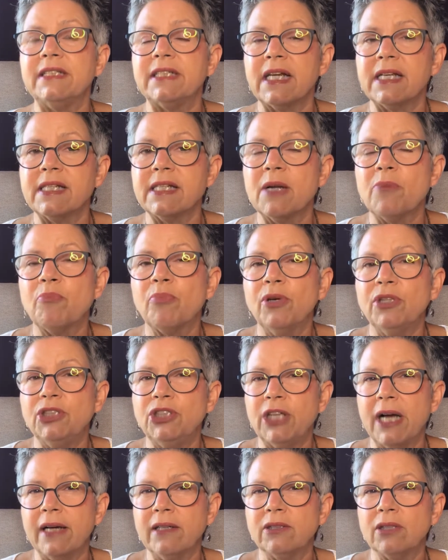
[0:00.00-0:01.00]
doesn't
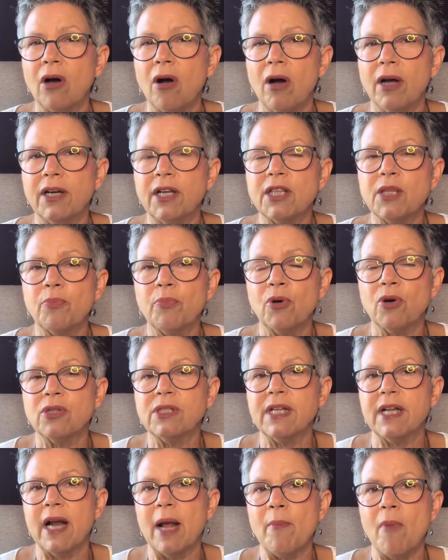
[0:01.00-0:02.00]
project onto the
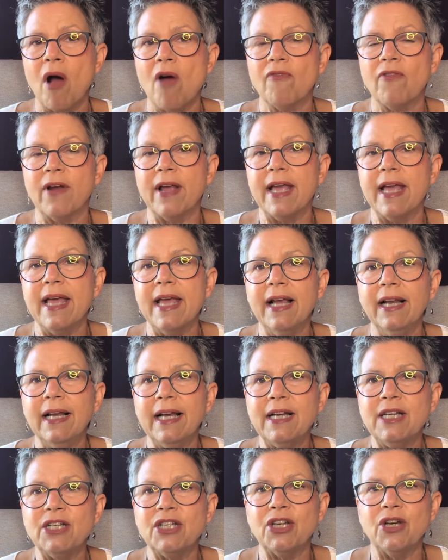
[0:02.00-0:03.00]
person I'm offering
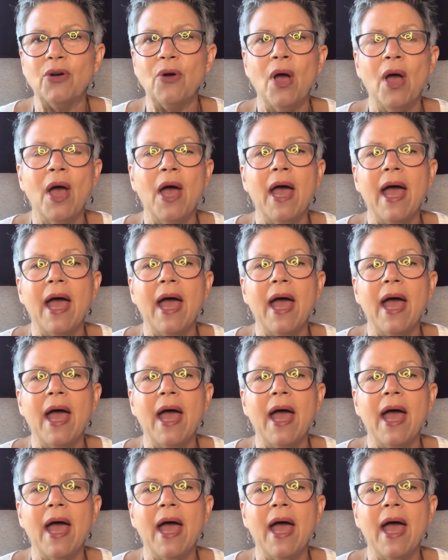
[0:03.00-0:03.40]
healing to,